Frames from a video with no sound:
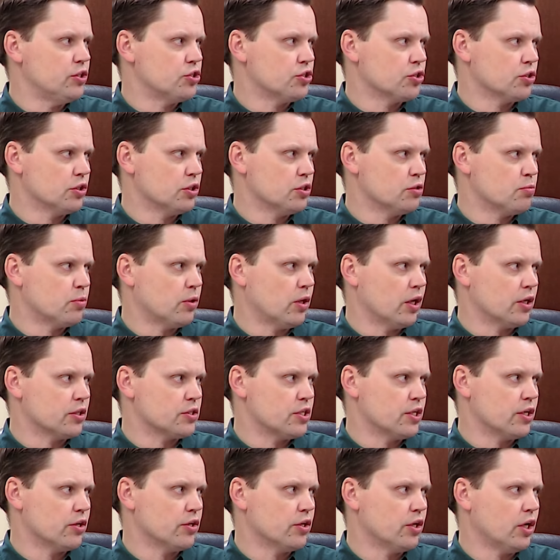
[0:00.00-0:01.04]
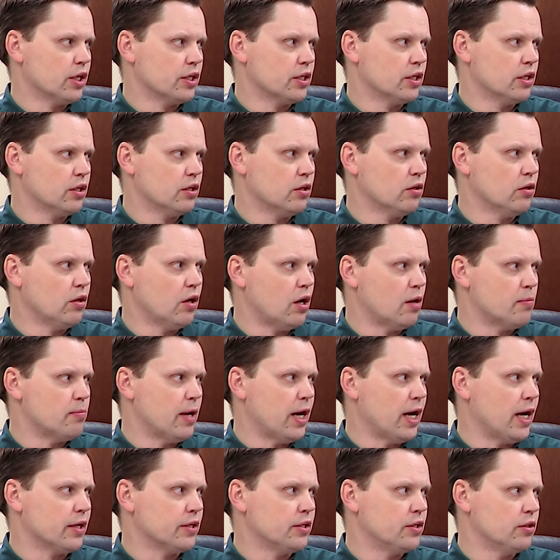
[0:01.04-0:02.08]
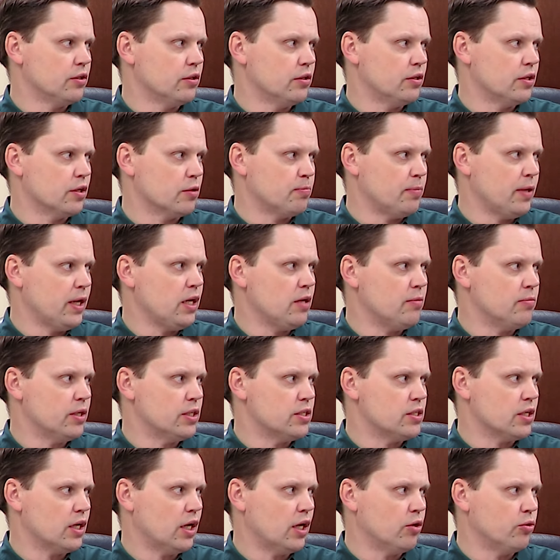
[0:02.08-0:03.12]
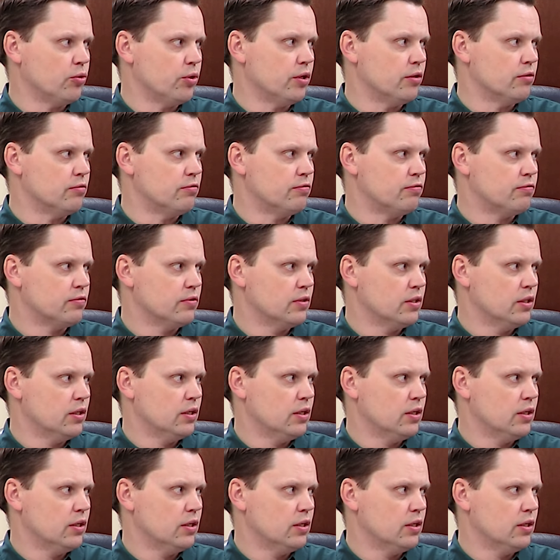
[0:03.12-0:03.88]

insurance products they're not going to claw back their payment out of